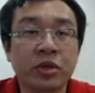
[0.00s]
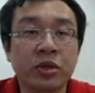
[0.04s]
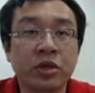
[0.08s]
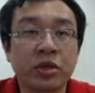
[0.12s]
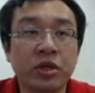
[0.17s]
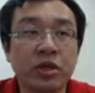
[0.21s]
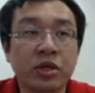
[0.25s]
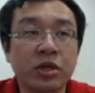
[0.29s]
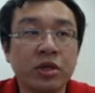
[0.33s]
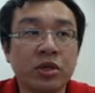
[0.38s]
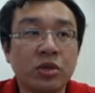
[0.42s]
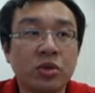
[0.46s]

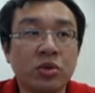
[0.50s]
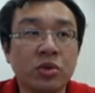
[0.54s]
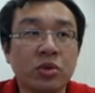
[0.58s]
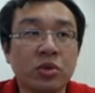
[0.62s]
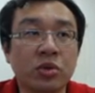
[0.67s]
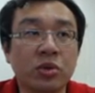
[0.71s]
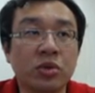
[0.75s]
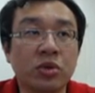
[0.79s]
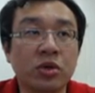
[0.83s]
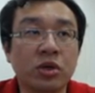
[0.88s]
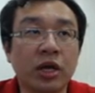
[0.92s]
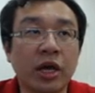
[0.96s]
e2,
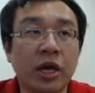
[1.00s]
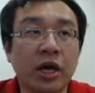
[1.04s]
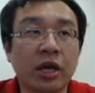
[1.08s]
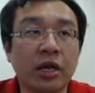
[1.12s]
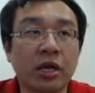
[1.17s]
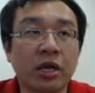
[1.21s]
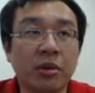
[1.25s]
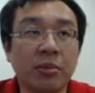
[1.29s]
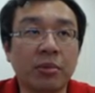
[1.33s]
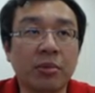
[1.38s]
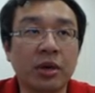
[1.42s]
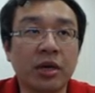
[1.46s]
then the
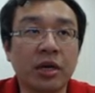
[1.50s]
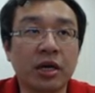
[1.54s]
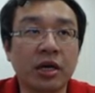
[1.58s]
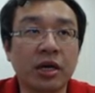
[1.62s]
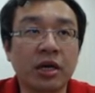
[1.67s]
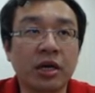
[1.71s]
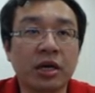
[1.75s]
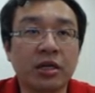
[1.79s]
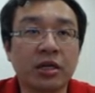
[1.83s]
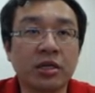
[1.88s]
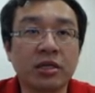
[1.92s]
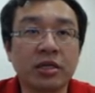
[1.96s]
back
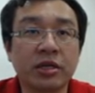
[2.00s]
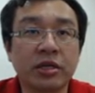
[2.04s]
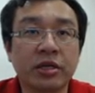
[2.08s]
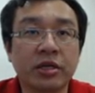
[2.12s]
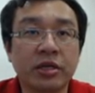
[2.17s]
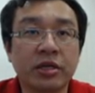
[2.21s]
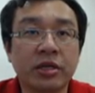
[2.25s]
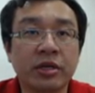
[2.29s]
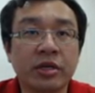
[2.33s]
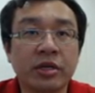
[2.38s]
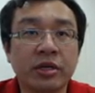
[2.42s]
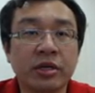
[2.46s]
castling
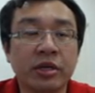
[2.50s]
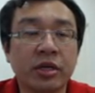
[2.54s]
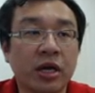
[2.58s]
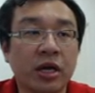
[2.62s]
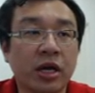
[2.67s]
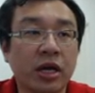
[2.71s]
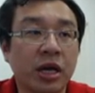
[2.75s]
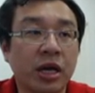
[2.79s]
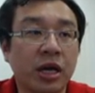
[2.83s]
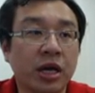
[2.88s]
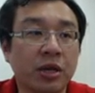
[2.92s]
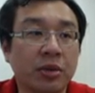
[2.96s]

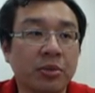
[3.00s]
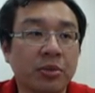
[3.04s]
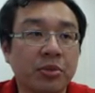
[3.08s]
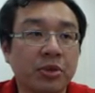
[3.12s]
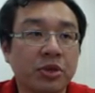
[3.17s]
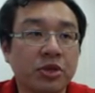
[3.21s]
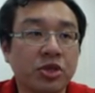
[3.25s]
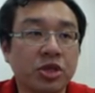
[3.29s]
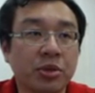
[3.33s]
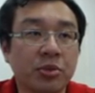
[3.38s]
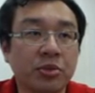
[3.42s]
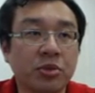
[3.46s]
and
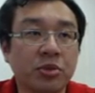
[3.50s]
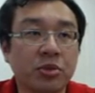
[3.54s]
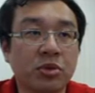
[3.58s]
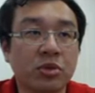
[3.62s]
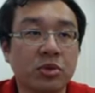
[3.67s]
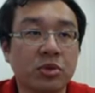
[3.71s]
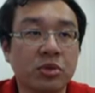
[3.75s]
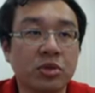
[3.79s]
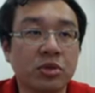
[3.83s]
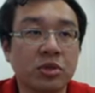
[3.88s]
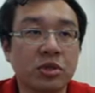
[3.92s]
bishop to